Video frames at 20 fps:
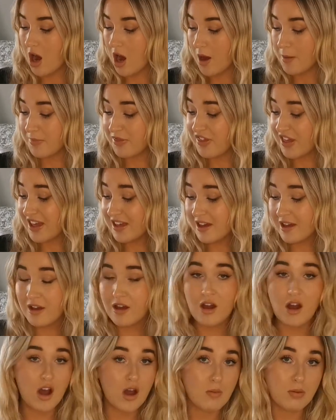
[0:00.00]
I'm
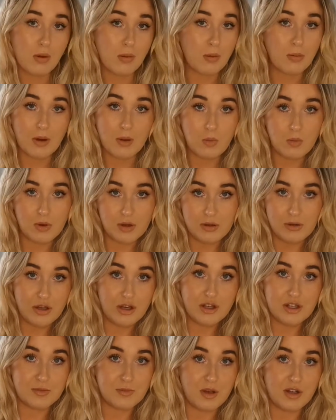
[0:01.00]
thinking I probably will
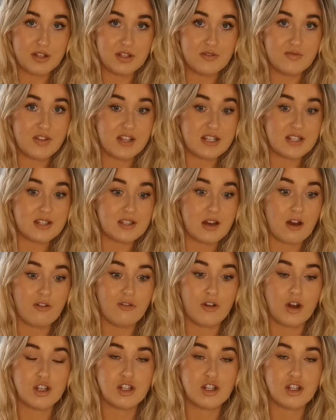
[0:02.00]
use most of this stuff.